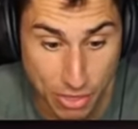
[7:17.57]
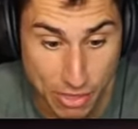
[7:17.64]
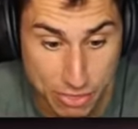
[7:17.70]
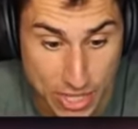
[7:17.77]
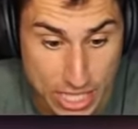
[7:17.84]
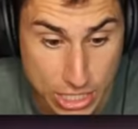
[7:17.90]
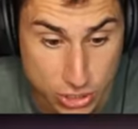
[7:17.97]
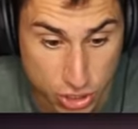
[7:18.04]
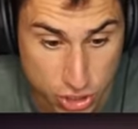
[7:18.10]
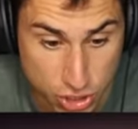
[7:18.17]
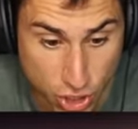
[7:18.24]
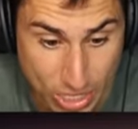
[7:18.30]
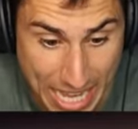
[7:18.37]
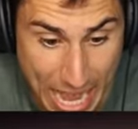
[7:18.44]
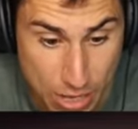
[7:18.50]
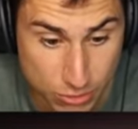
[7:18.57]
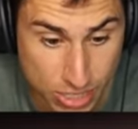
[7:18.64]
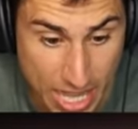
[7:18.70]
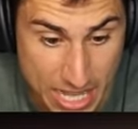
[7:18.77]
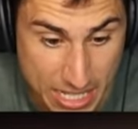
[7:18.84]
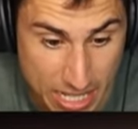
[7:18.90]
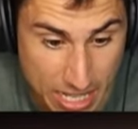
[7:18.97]
I think he just took out,
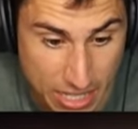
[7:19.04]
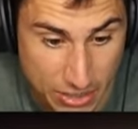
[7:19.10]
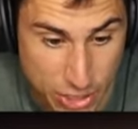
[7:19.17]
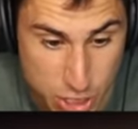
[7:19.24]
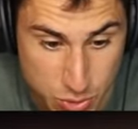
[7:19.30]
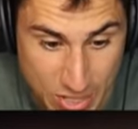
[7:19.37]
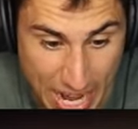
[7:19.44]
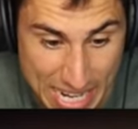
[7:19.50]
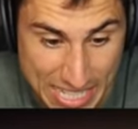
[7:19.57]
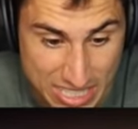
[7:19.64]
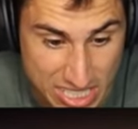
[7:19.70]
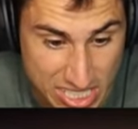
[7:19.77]
like, the United